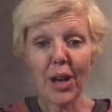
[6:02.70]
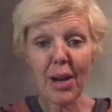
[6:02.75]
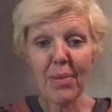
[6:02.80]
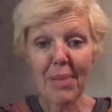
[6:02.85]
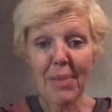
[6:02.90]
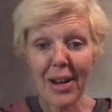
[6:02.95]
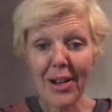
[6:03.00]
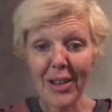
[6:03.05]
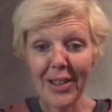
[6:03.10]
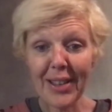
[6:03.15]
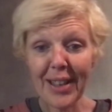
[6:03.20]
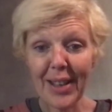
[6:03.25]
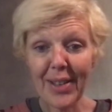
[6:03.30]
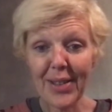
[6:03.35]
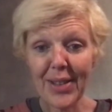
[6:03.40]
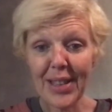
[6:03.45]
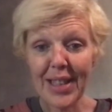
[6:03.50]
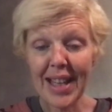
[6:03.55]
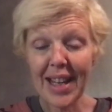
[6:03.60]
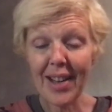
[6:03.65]
come back on later
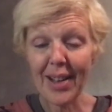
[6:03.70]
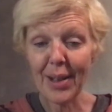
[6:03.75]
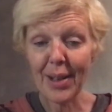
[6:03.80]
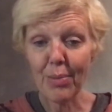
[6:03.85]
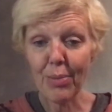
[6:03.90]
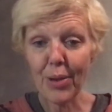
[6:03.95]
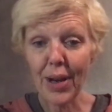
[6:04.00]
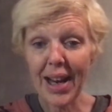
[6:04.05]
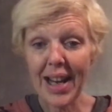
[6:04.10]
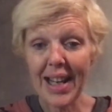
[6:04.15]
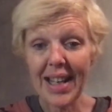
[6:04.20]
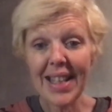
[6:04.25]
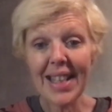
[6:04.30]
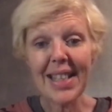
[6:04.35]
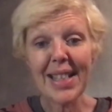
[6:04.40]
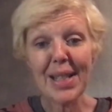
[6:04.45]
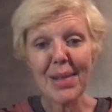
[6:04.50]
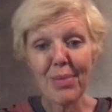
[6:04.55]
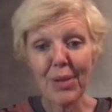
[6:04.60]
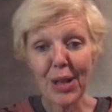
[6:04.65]
today on a break
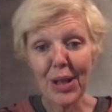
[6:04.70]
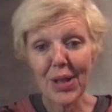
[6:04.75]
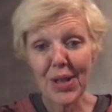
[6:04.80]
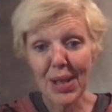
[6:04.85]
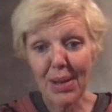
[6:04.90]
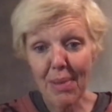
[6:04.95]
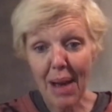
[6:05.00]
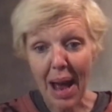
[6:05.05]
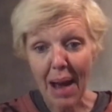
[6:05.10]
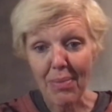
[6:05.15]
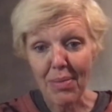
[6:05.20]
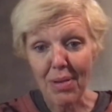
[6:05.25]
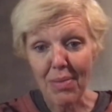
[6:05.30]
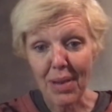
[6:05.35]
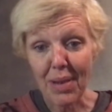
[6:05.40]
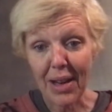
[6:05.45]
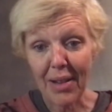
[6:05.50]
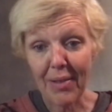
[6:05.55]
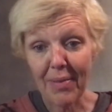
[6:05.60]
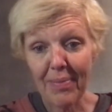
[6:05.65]
to bring you some happy
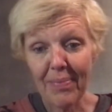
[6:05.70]
mail